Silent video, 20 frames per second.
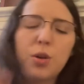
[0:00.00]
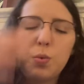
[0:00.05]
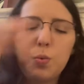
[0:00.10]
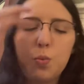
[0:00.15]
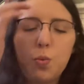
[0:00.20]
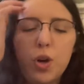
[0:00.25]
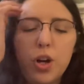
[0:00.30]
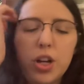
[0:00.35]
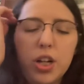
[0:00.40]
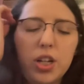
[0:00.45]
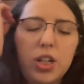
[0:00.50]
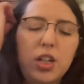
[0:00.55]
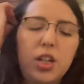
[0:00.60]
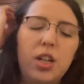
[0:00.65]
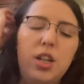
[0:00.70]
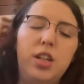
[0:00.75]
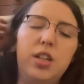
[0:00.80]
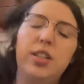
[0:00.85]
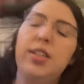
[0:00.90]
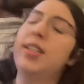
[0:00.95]
one
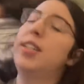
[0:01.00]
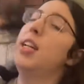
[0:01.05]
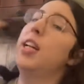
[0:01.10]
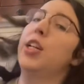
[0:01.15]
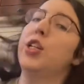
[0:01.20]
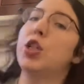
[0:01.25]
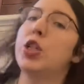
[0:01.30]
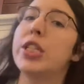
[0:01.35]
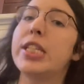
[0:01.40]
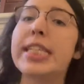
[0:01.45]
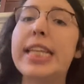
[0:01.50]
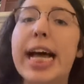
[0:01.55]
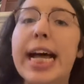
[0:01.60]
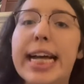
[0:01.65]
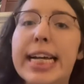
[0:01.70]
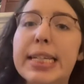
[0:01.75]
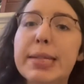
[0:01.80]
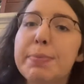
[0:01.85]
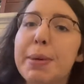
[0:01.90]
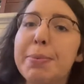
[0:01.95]
standard
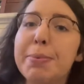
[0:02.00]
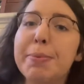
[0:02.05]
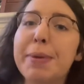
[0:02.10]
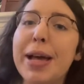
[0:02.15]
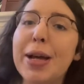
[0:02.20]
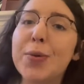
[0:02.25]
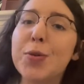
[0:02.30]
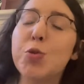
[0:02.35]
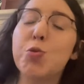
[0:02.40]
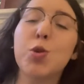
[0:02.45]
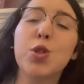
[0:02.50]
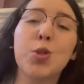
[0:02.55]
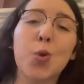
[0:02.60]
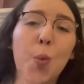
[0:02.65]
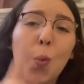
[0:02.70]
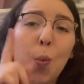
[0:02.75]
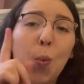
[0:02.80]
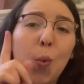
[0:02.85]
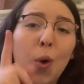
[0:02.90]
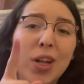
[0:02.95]
size paperback, which was
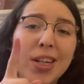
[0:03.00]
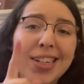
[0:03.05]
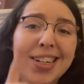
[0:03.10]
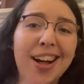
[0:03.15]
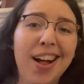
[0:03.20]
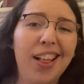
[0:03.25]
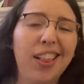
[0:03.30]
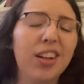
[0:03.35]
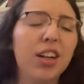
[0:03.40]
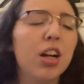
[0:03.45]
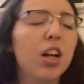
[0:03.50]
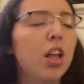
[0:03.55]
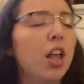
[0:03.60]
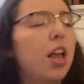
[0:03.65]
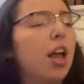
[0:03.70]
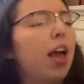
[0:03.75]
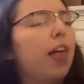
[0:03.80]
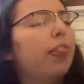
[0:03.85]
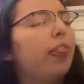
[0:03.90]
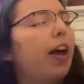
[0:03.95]
$1.
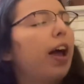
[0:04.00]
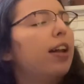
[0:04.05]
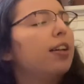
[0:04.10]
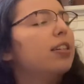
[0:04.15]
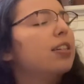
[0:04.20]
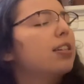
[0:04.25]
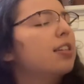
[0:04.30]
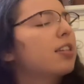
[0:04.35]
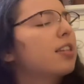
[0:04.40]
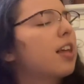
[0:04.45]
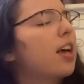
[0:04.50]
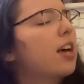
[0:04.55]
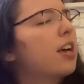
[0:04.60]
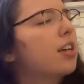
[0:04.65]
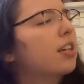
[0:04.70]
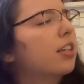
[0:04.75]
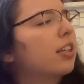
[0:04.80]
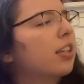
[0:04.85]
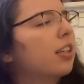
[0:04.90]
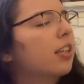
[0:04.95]
And that is
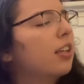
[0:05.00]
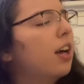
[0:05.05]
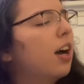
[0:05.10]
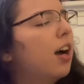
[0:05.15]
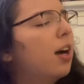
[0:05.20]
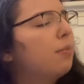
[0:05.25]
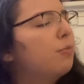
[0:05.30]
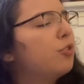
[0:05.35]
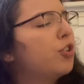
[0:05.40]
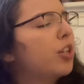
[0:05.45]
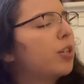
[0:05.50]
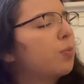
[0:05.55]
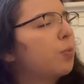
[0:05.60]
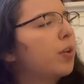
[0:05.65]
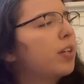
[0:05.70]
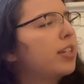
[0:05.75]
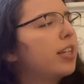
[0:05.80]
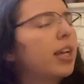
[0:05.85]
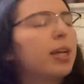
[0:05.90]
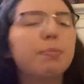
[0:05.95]
Just
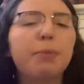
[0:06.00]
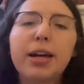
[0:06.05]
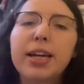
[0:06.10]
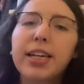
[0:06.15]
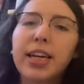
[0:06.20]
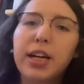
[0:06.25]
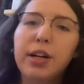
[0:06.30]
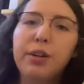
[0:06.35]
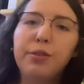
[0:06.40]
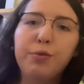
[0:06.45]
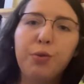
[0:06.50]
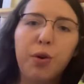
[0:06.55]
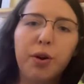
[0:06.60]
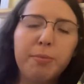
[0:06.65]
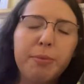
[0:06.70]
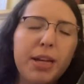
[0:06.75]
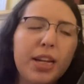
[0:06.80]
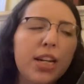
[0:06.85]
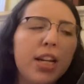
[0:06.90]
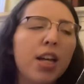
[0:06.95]
One Day by Gail
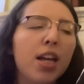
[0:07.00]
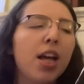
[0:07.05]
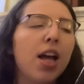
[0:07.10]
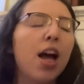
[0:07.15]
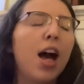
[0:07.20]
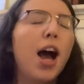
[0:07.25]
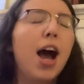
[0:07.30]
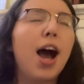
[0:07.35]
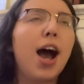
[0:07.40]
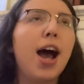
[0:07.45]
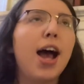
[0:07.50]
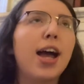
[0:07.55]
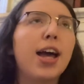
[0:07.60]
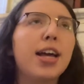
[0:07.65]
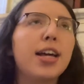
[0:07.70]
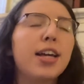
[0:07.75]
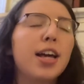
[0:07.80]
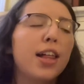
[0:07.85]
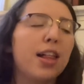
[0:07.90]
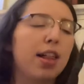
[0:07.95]
Forman.
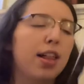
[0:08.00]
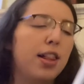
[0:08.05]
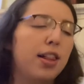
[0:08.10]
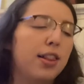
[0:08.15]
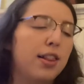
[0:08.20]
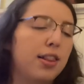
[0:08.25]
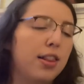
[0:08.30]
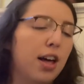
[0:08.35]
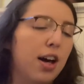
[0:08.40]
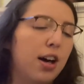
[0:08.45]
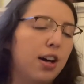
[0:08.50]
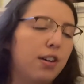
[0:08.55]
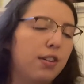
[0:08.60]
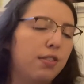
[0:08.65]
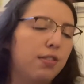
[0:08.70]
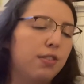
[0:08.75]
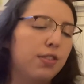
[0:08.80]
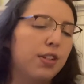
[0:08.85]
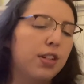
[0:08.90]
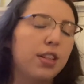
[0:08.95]
I
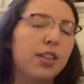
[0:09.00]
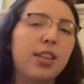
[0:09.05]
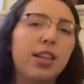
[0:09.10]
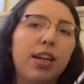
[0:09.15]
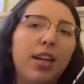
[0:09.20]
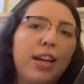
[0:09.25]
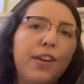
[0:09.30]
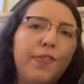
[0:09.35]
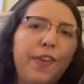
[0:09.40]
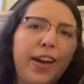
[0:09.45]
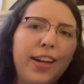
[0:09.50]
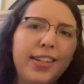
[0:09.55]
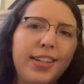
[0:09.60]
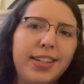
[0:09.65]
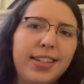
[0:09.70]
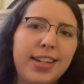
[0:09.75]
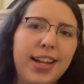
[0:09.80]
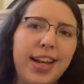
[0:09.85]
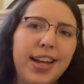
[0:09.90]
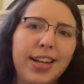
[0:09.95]
loved the If I
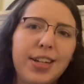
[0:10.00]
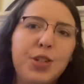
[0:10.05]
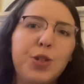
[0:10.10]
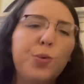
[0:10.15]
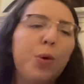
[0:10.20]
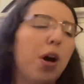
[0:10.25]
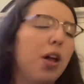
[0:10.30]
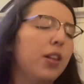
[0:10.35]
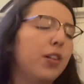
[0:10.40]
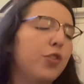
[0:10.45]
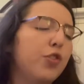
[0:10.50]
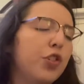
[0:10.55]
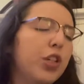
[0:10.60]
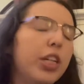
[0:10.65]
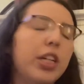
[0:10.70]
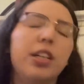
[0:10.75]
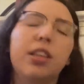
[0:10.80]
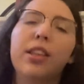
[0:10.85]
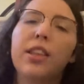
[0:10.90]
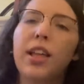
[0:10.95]
Stay
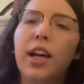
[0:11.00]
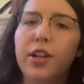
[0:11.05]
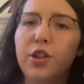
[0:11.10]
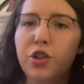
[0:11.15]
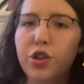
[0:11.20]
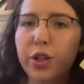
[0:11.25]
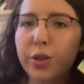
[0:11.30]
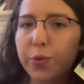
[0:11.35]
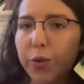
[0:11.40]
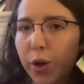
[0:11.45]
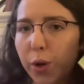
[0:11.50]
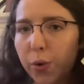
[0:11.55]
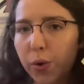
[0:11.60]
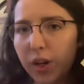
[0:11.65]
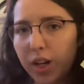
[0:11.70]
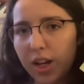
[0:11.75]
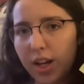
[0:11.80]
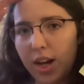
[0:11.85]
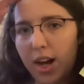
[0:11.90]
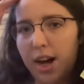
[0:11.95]
duology that she
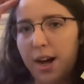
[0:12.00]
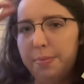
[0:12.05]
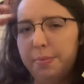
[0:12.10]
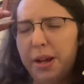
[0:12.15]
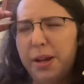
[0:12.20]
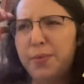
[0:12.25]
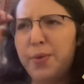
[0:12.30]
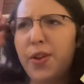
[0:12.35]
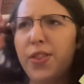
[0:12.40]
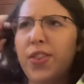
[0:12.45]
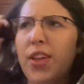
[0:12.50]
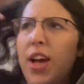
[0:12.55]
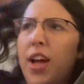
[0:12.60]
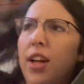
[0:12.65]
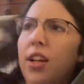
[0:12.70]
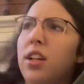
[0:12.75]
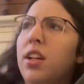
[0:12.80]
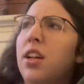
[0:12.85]
wrote. I read that